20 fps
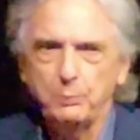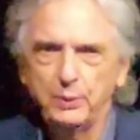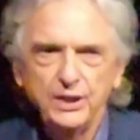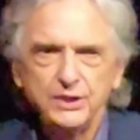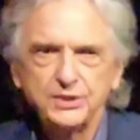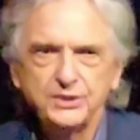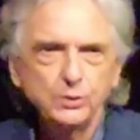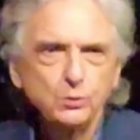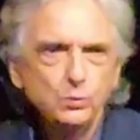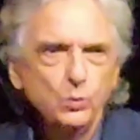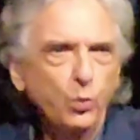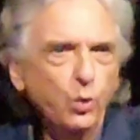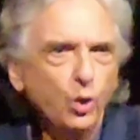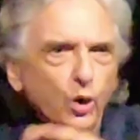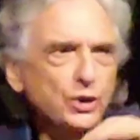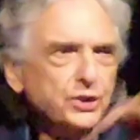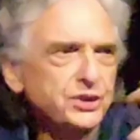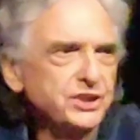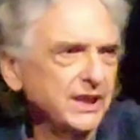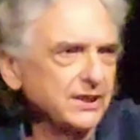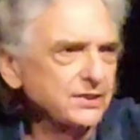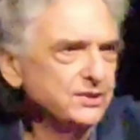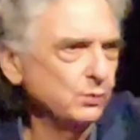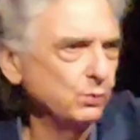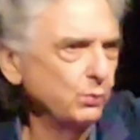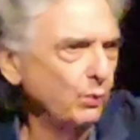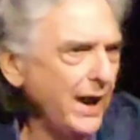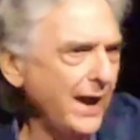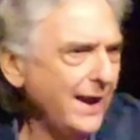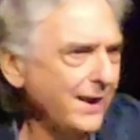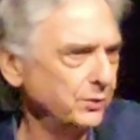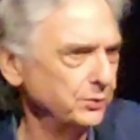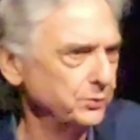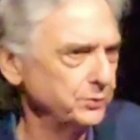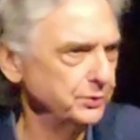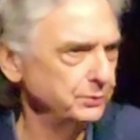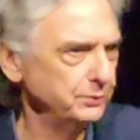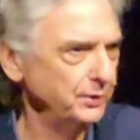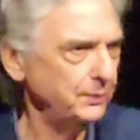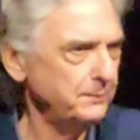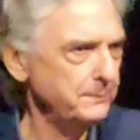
So pretty soon word gets around, you